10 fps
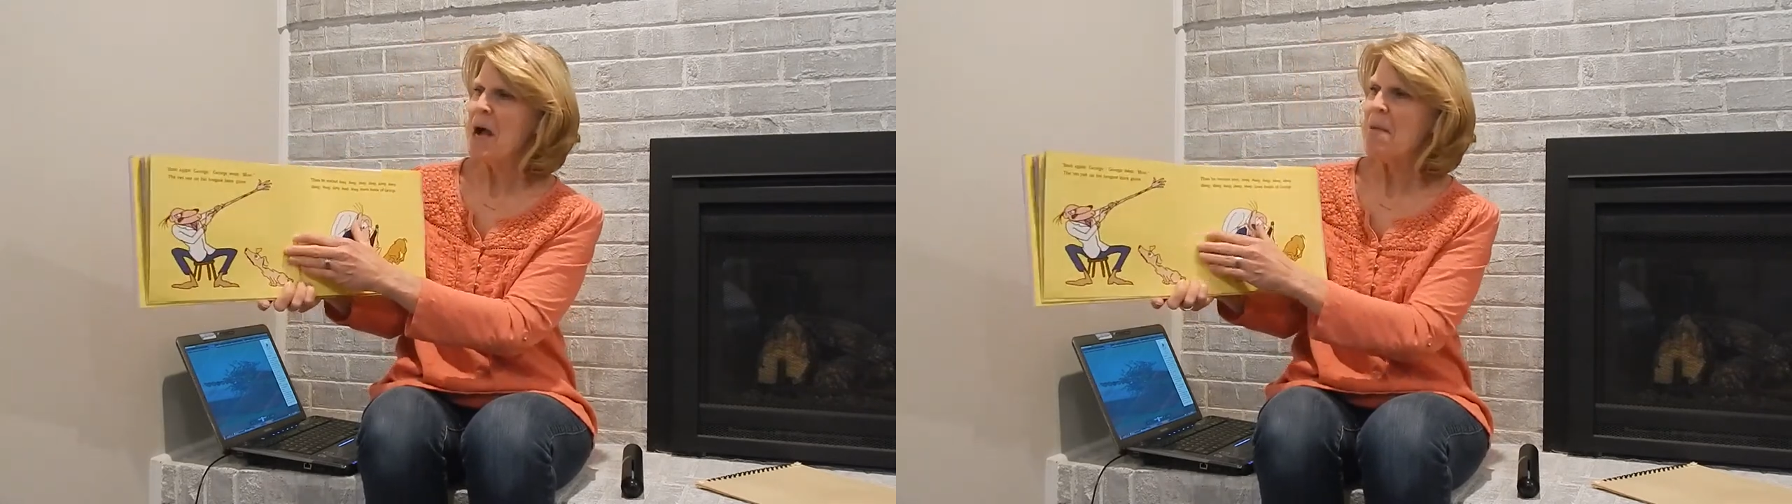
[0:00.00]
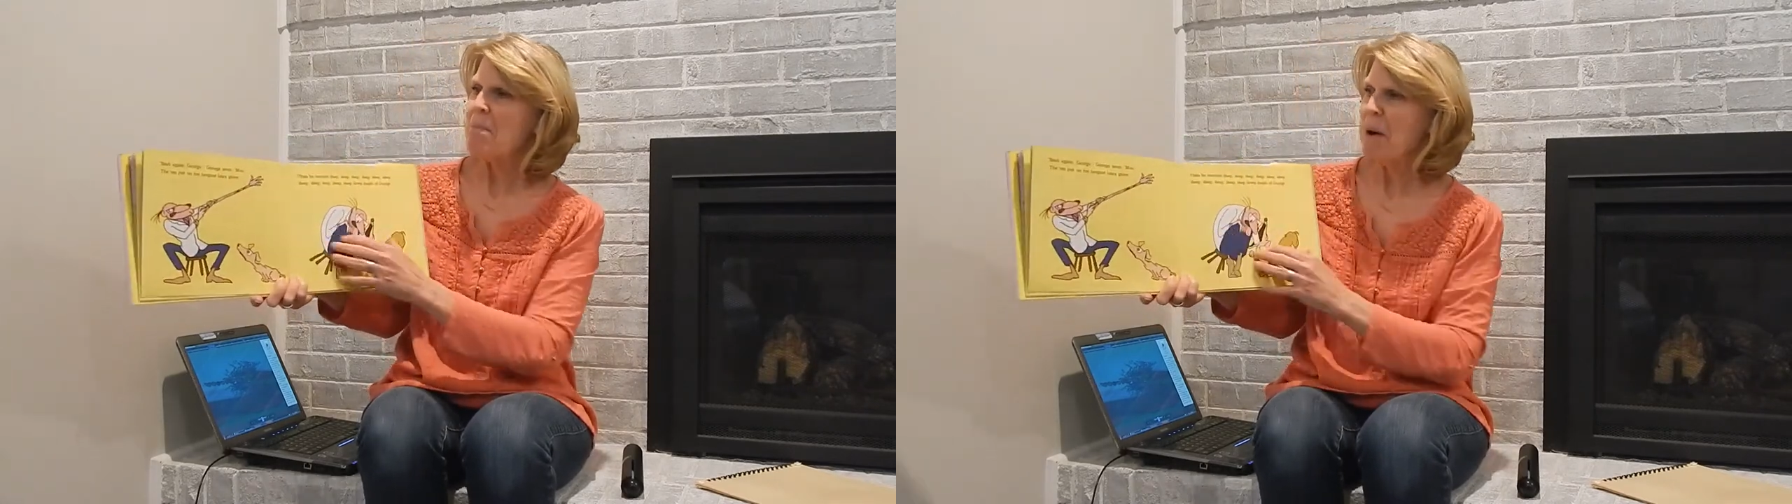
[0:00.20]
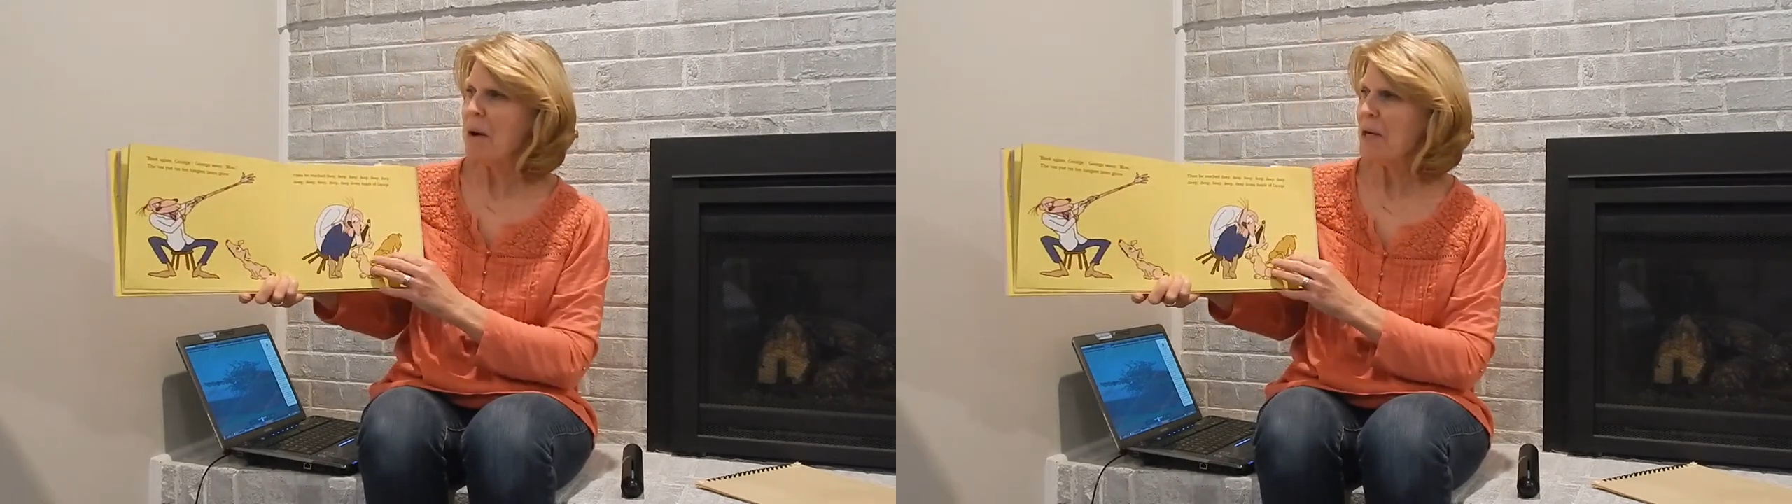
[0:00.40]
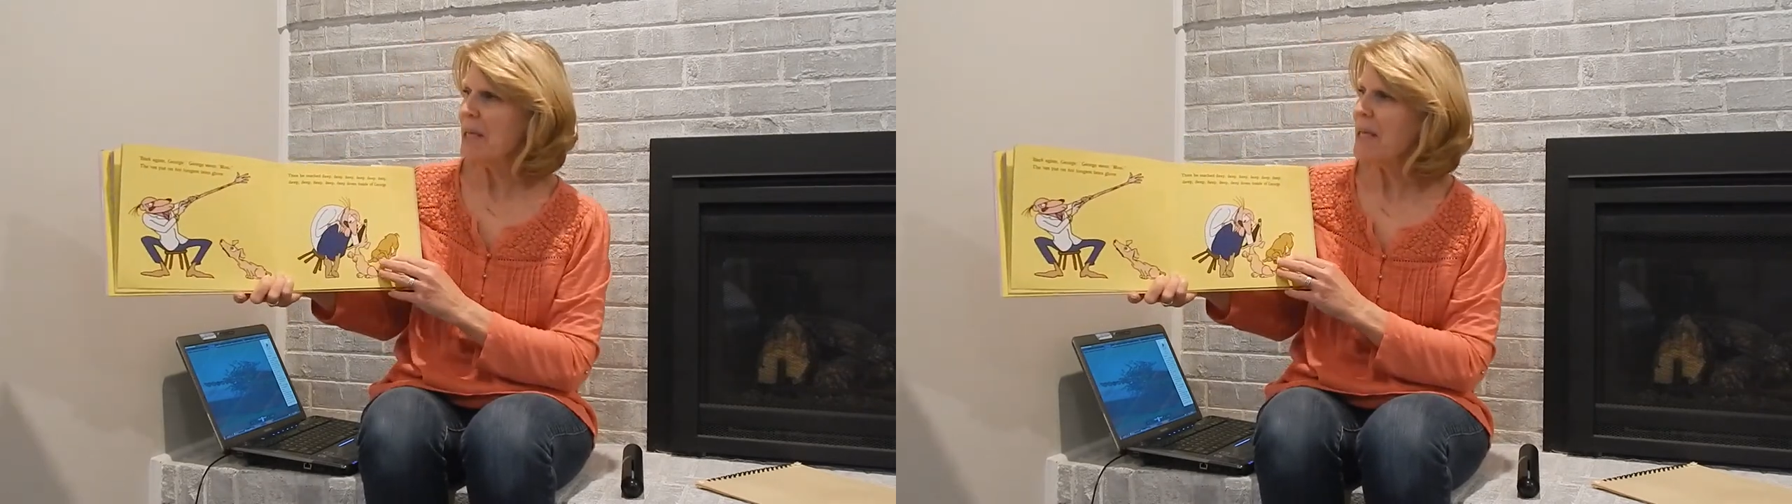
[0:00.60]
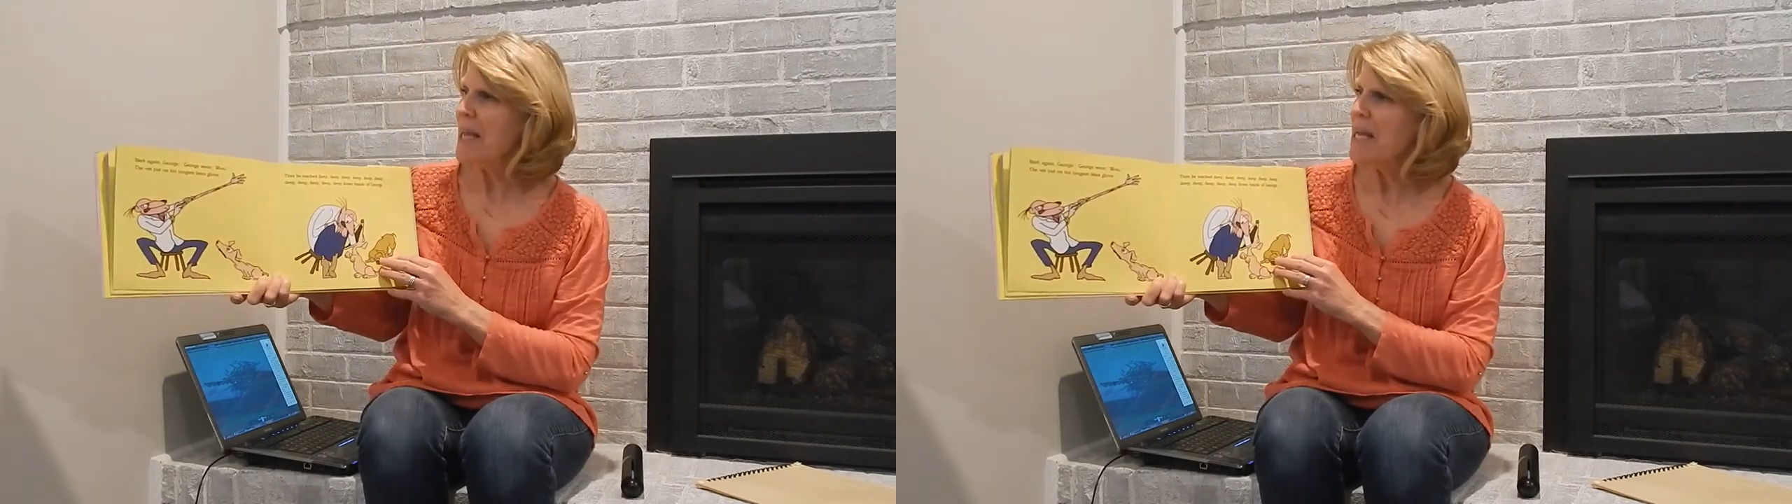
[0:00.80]
Bark
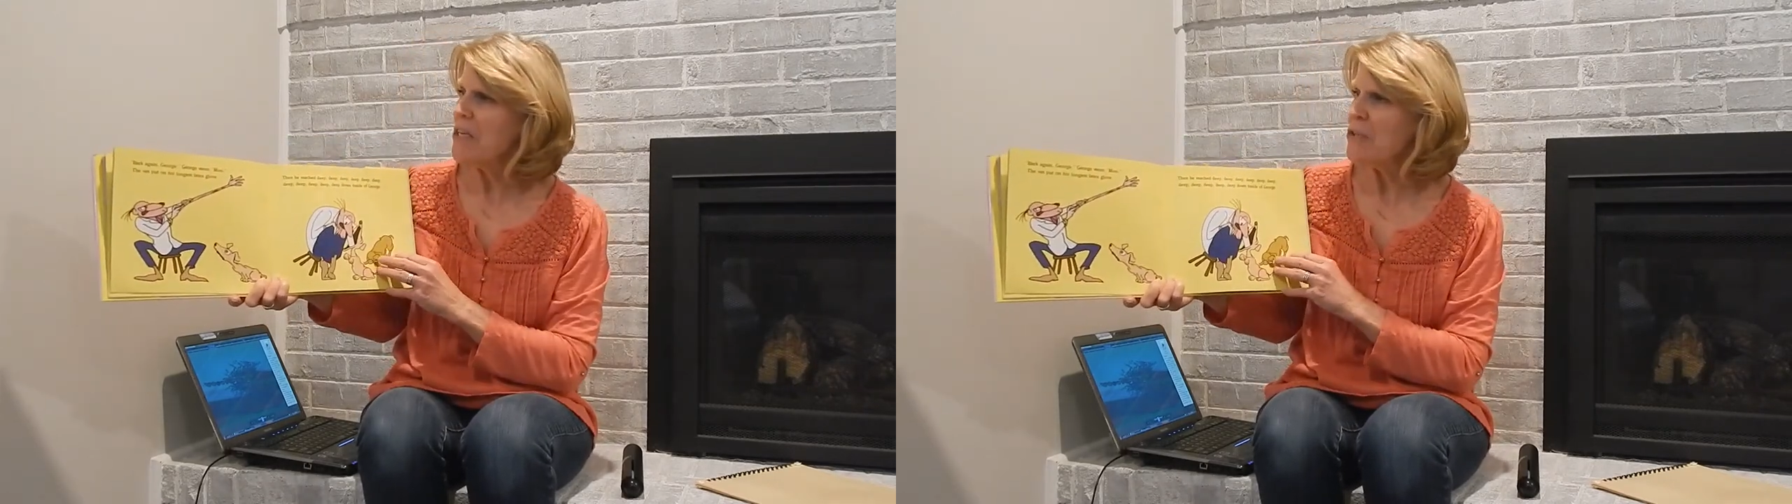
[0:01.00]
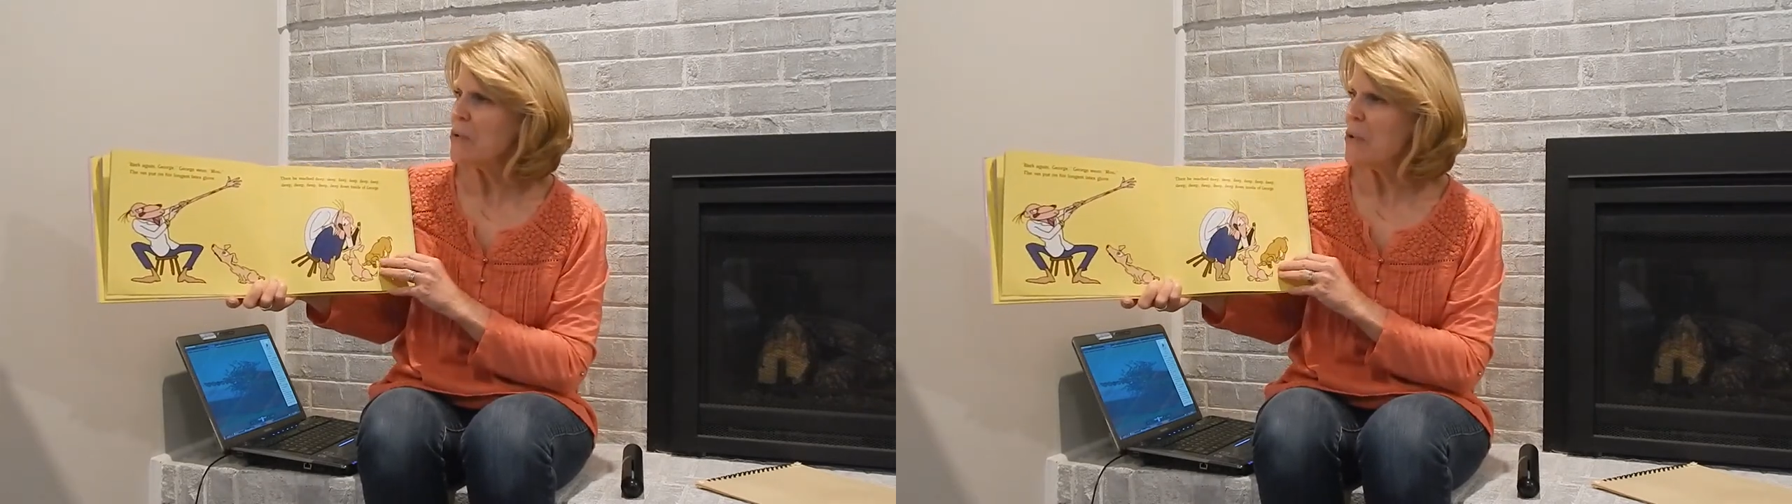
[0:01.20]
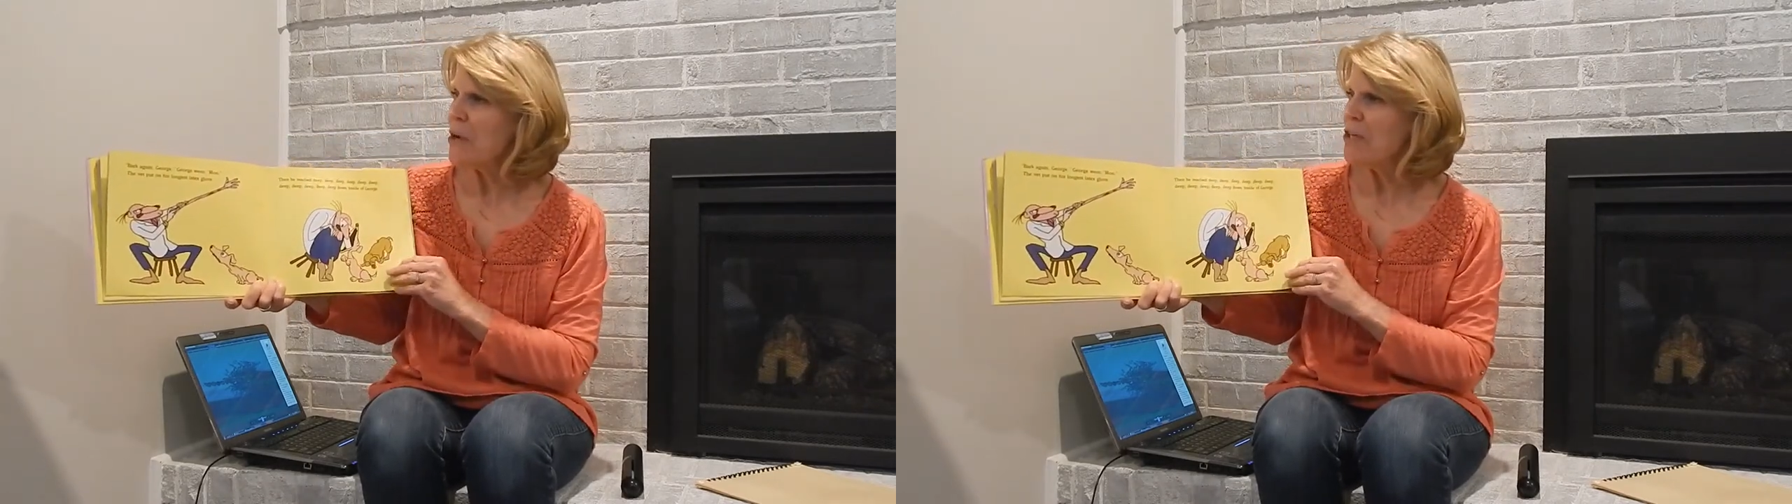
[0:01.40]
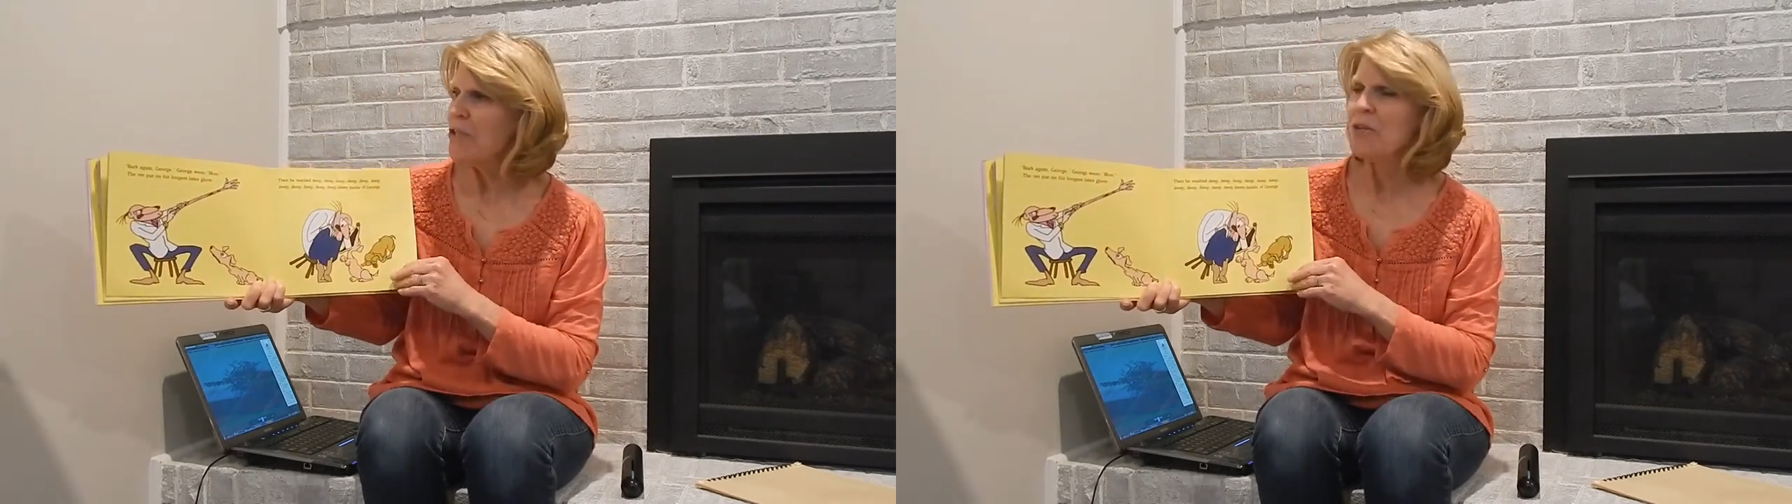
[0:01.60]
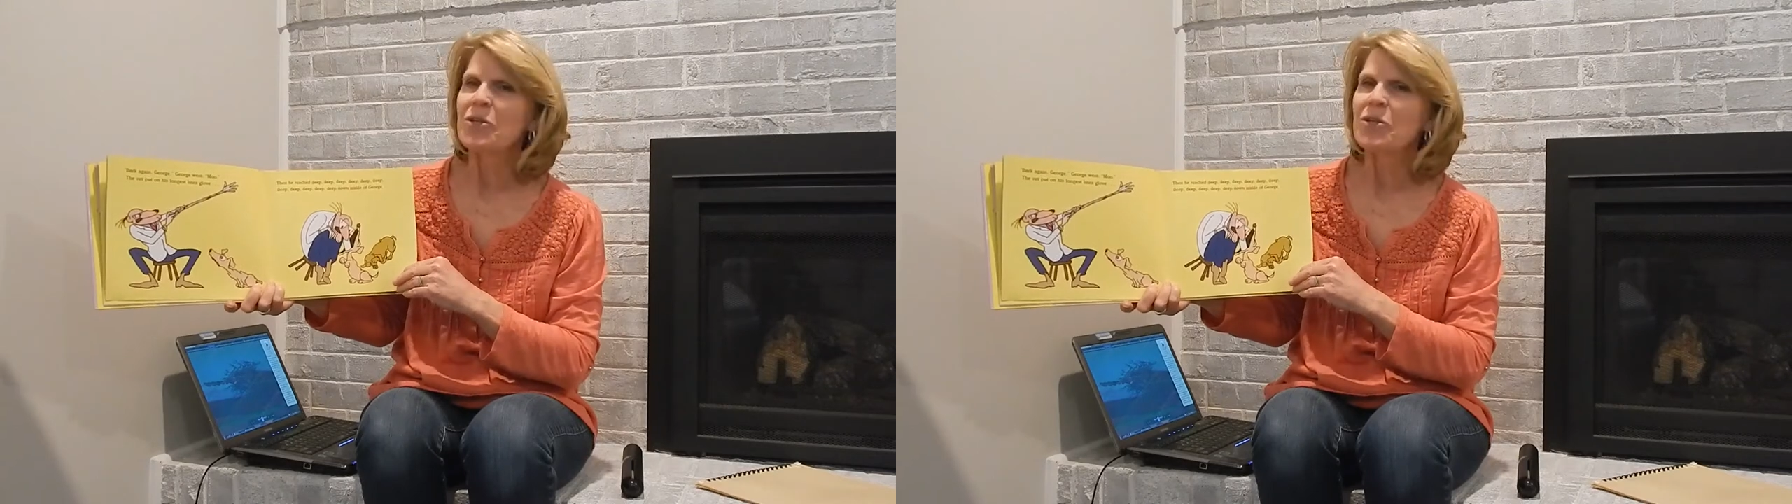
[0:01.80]
again, George.